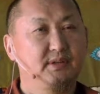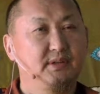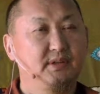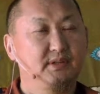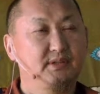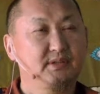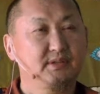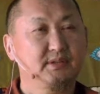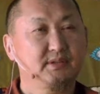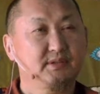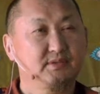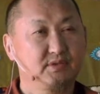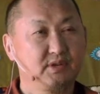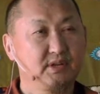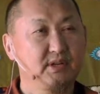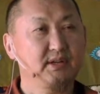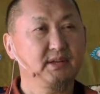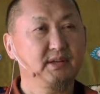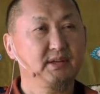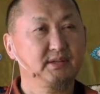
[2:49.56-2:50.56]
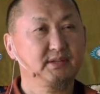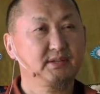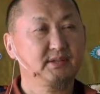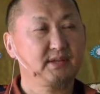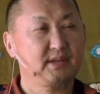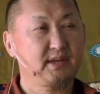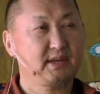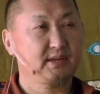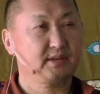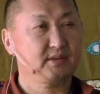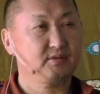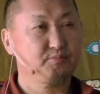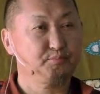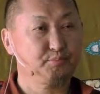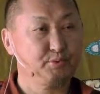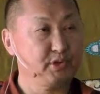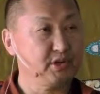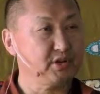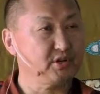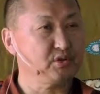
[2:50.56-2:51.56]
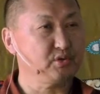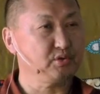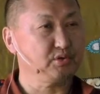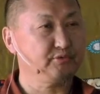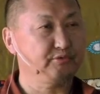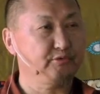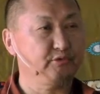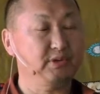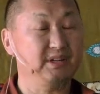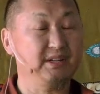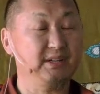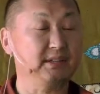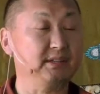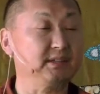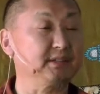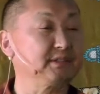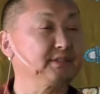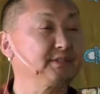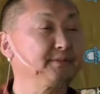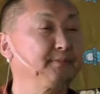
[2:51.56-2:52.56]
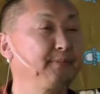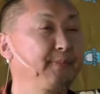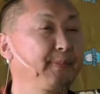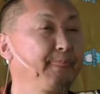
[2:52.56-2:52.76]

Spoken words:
It's really is like a precious for us.